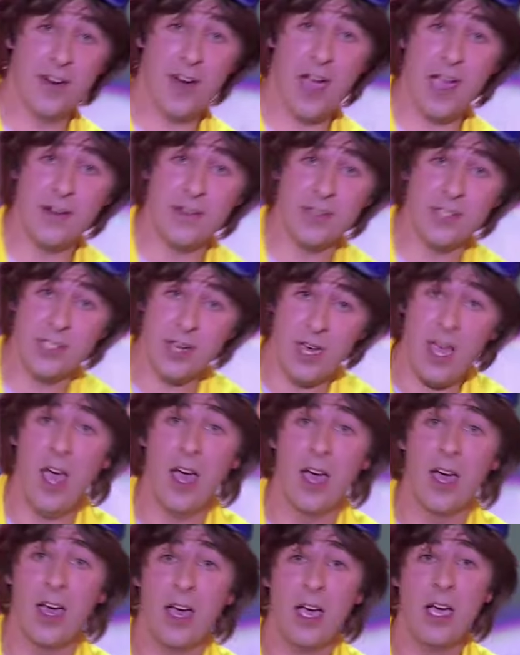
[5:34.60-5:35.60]
You're Irish,
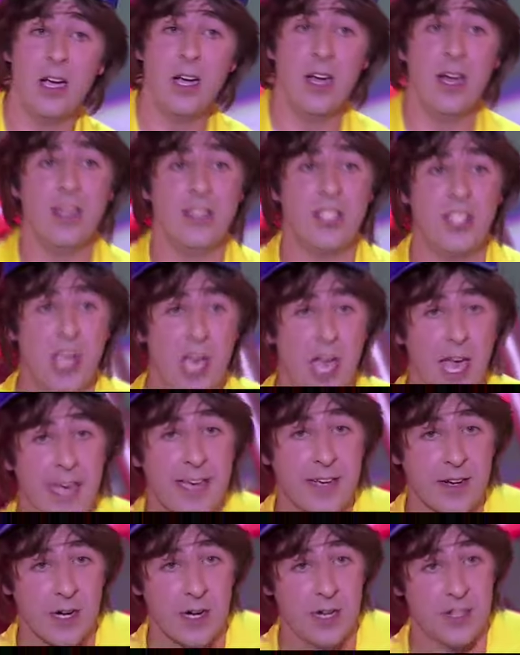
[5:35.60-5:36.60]
eh?
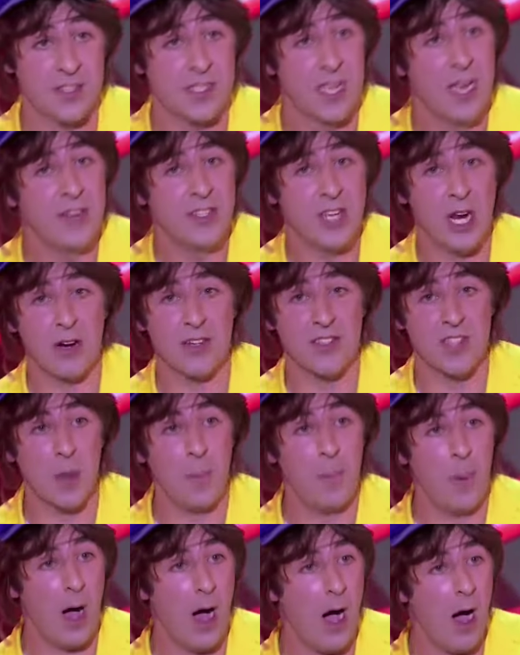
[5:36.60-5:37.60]
Jakers, there's
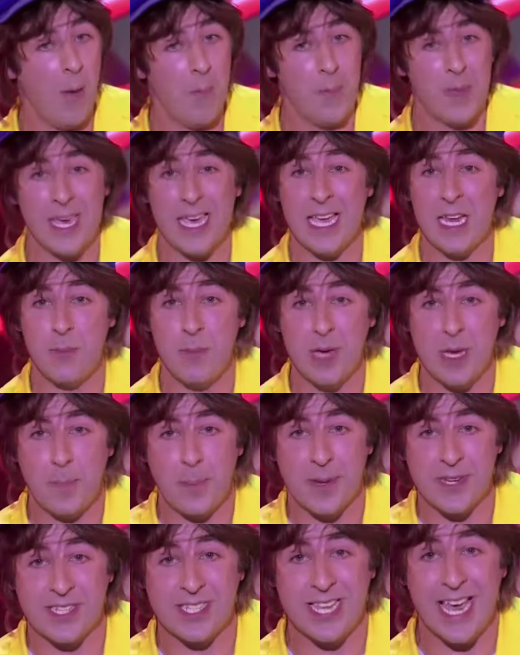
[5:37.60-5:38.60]
a bomb in me
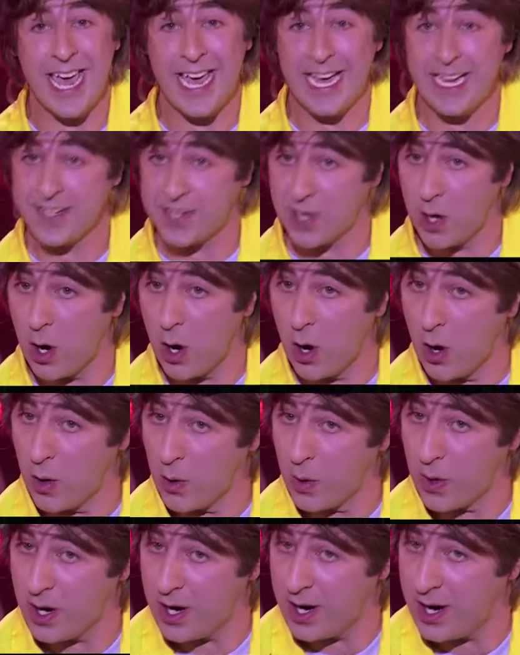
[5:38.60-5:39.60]

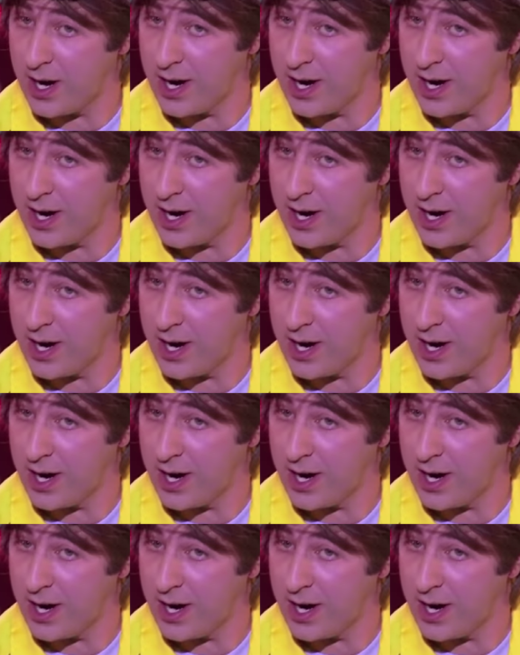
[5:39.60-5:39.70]
potato.